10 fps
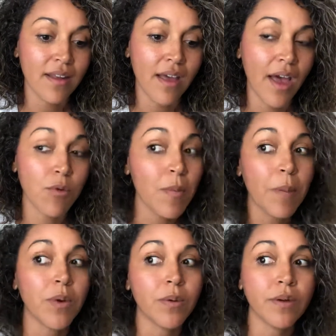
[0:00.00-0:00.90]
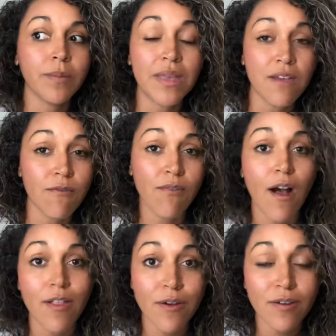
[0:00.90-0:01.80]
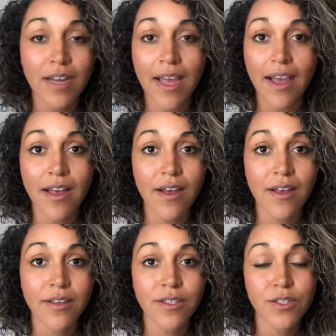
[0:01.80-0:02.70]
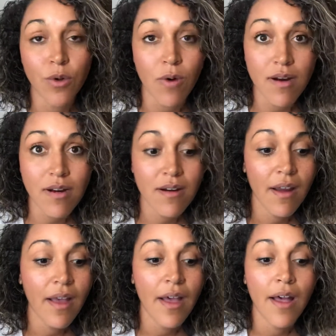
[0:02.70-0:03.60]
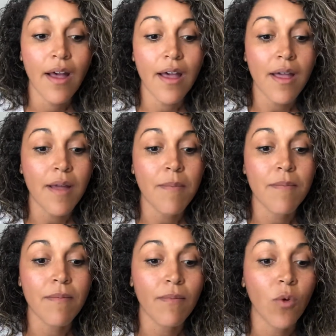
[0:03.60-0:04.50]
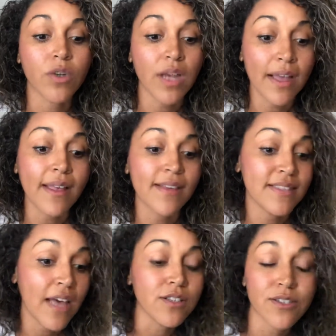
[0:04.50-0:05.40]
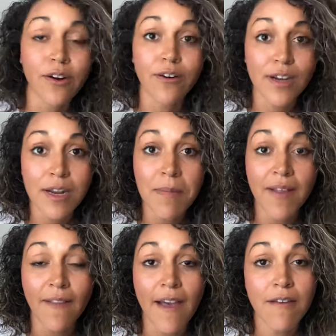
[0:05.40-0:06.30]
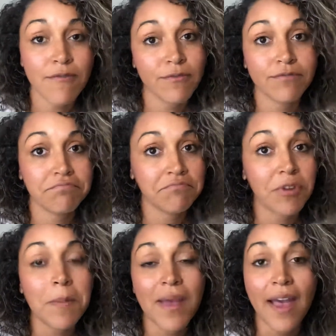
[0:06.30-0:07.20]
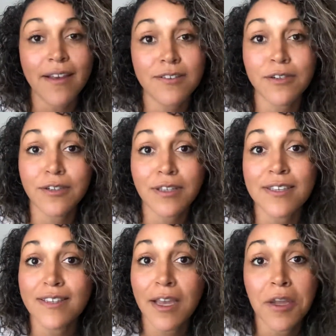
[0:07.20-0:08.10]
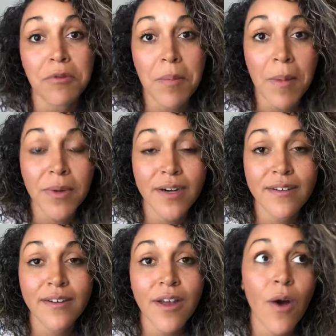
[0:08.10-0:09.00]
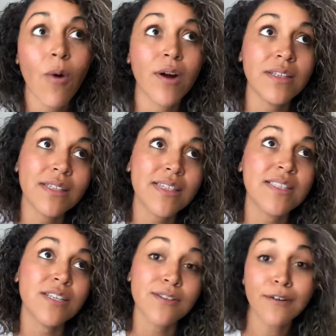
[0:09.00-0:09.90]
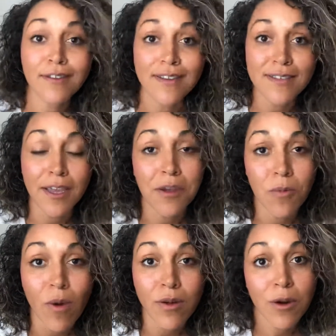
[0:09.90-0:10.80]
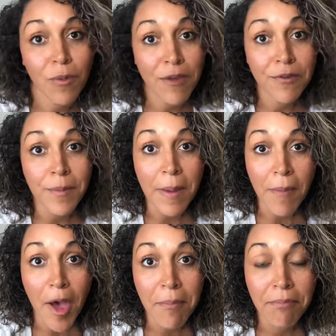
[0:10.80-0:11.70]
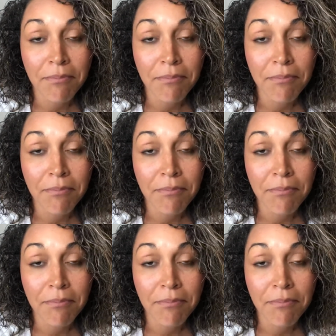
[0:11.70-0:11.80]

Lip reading: I remember being followed at a store, or I guess that started in my life from as early as I can remember, or at least as early as I could wander away from my mom.